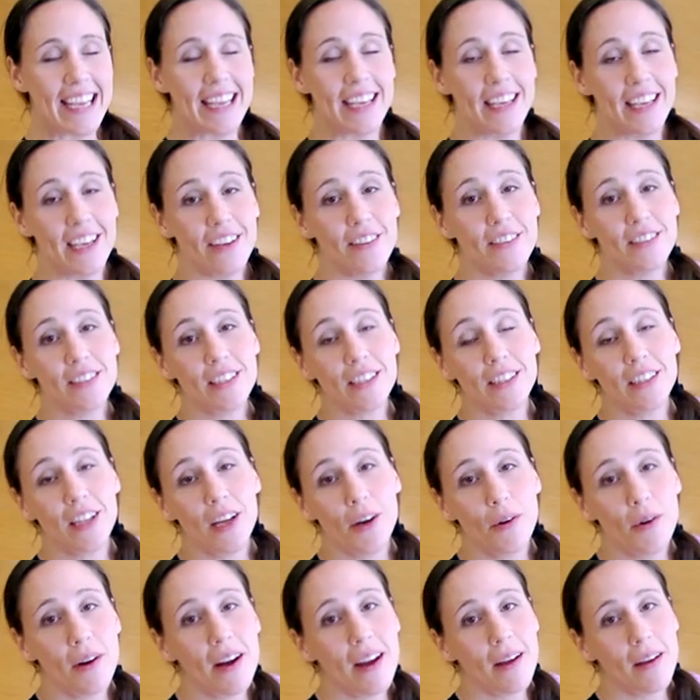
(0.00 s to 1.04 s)
Here is a
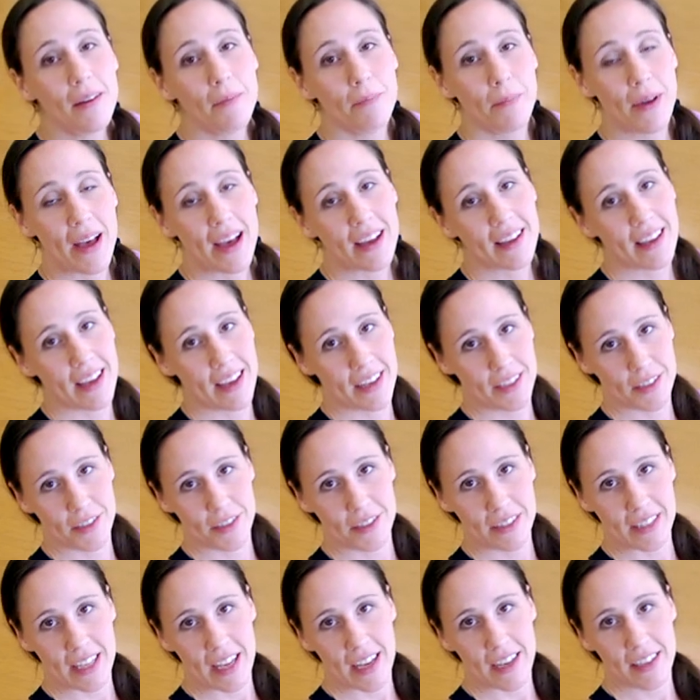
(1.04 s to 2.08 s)
lower back
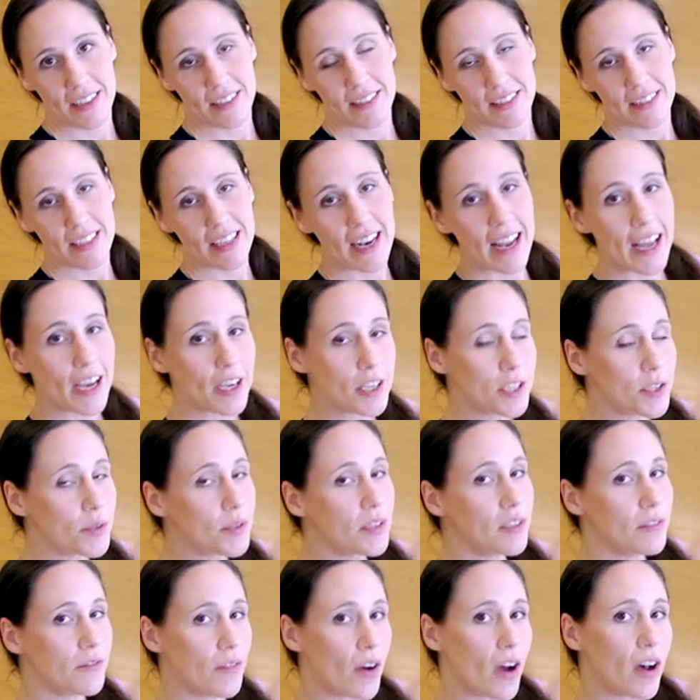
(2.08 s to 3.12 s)
exercise that actually
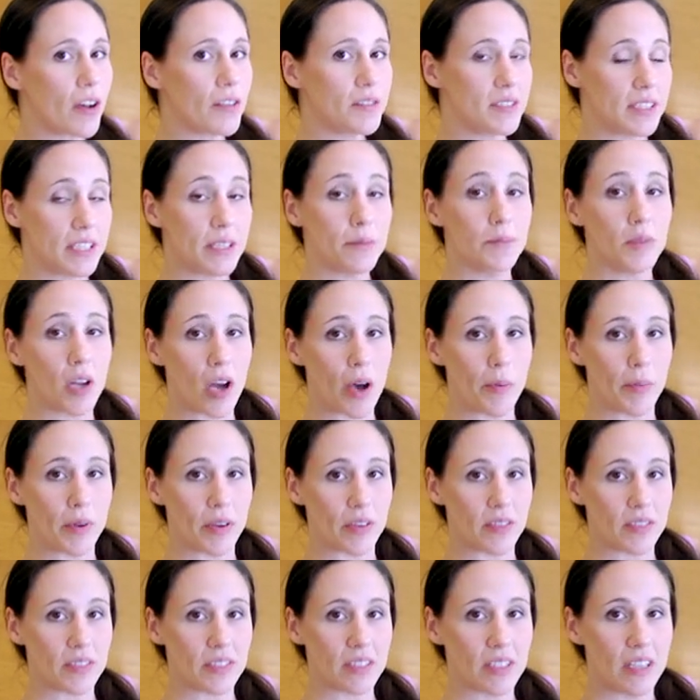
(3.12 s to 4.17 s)
involves the
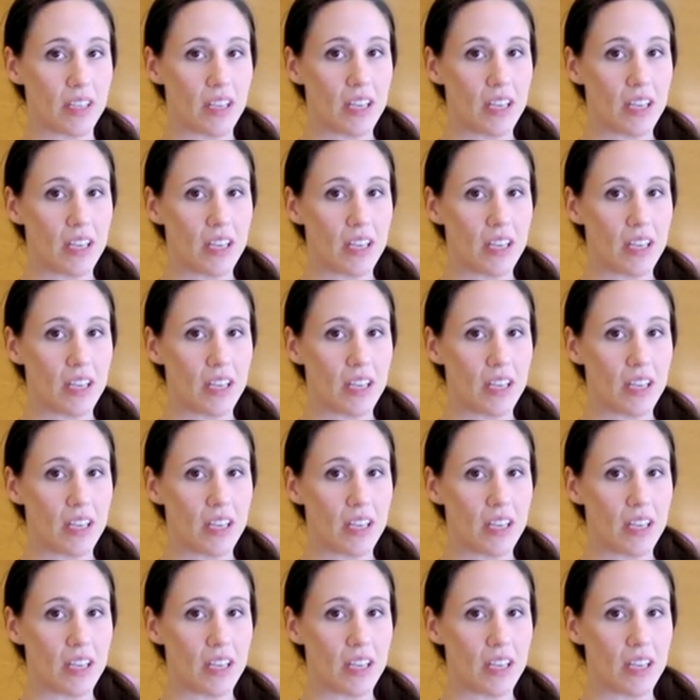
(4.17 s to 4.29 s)
abdominals.